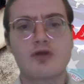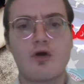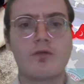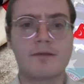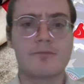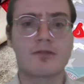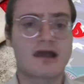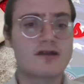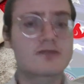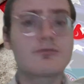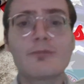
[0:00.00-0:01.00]
Hold people
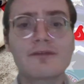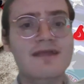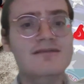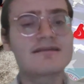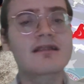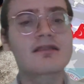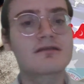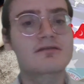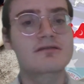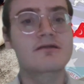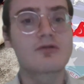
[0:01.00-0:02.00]
accountable, but that's not
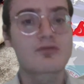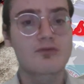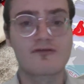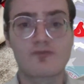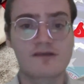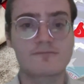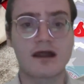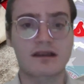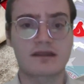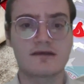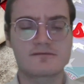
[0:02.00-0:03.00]
this week's
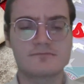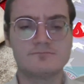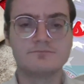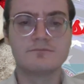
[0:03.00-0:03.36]
podcast.